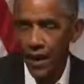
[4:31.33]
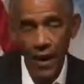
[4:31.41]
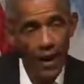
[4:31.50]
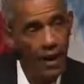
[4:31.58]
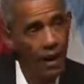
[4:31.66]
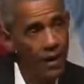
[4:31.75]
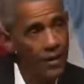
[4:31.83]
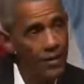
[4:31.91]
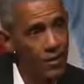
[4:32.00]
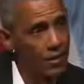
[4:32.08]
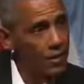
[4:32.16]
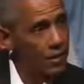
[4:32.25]

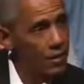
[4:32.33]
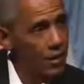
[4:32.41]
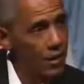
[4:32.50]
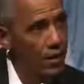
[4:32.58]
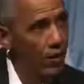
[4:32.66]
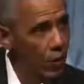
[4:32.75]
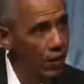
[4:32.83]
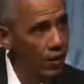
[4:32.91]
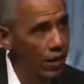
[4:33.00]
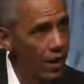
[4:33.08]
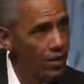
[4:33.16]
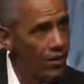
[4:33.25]
as an
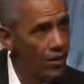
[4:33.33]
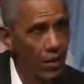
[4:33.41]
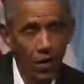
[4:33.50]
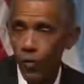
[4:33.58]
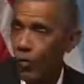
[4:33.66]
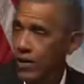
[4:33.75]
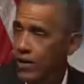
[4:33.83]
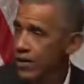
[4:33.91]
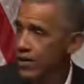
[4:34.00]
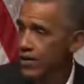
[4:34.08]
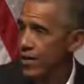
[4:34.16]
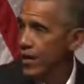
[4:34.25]
organizer are ones
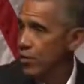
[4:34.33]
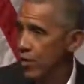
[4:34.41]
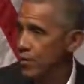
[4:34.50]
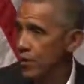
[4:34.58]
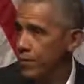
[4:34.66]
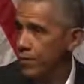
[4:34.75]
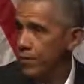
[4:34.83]
that stayed with me